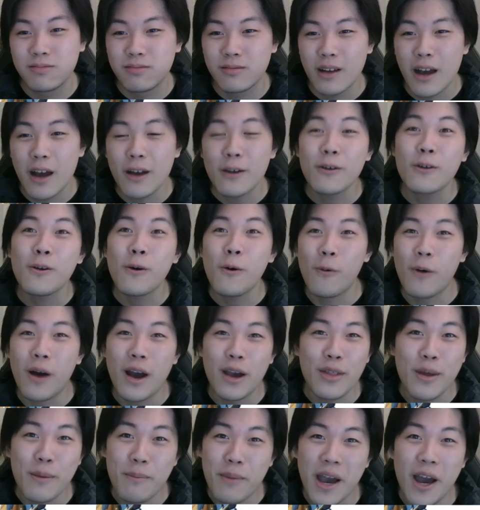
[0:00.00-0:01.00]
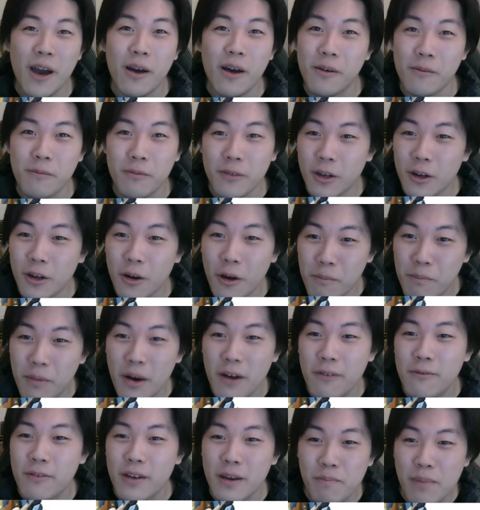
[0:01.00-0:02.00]
I don't know why they're
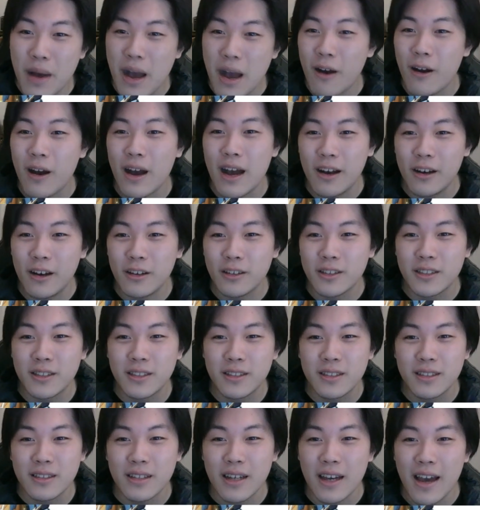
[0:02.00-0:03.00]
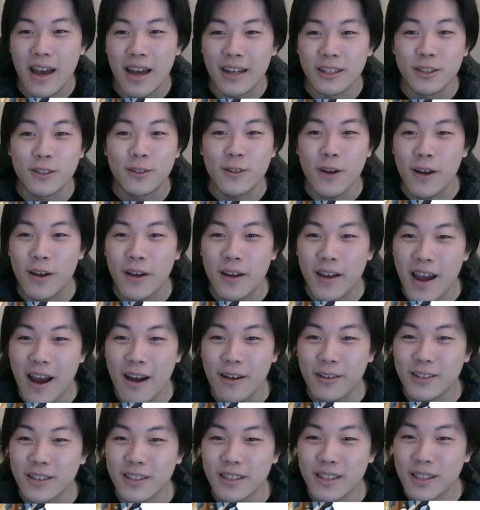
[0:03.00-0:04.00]
buffing powerhouse and striker
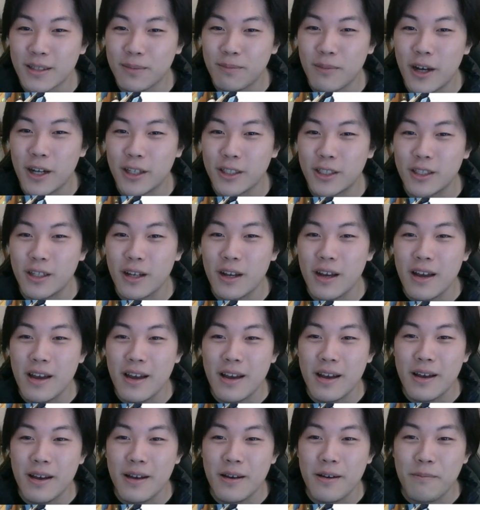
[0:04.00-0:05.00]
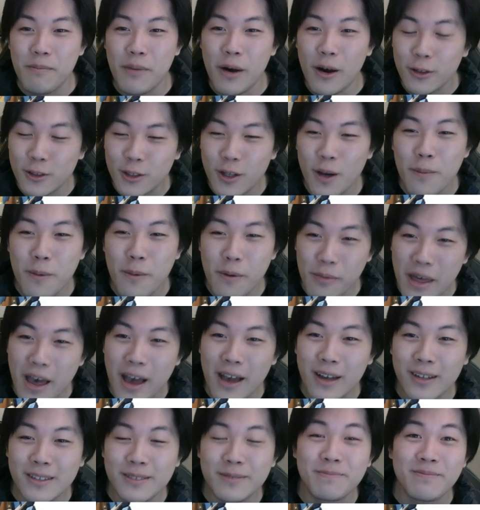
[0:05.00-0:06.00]
characters this much, but on top of
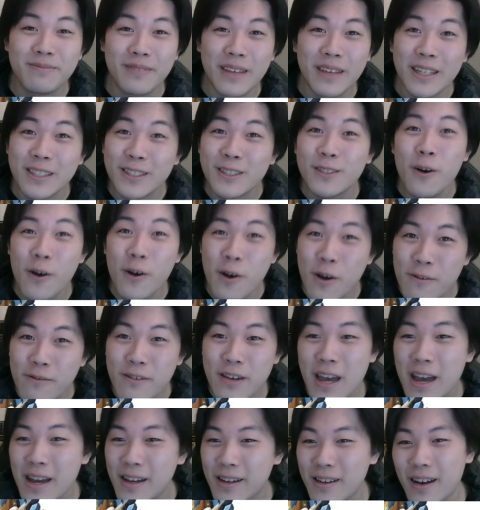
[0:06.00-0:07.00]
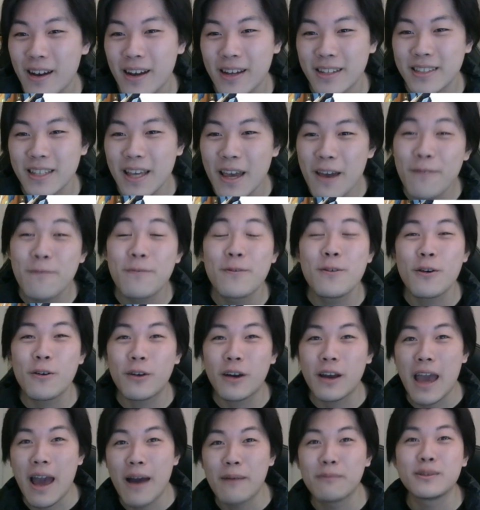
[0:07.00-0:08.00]
that, it's not over yet, guys. If your
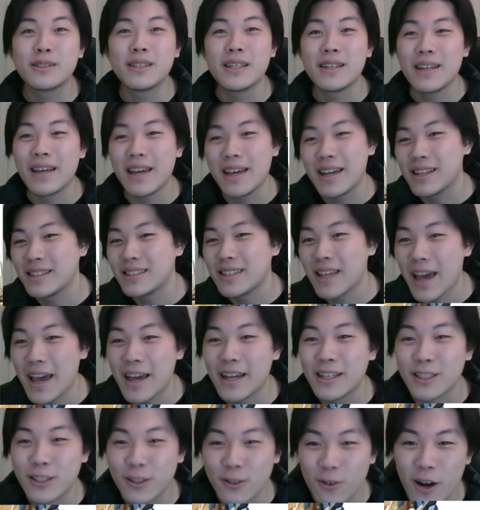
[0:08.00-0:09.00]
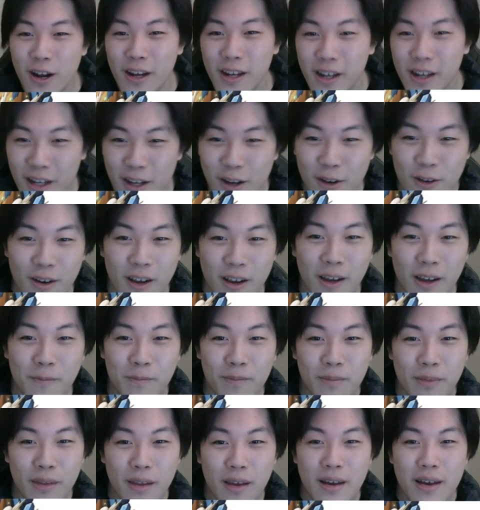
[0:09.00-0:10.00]
captain is a striker unit,
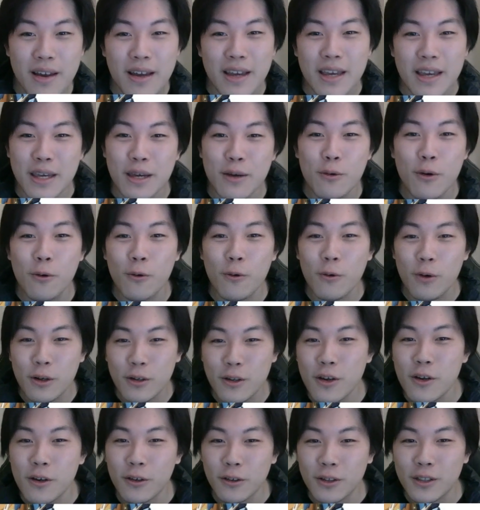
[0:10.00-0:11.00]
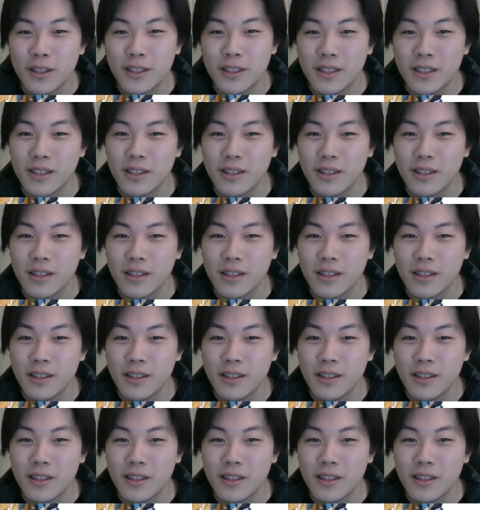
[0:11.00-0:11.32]
he will reduce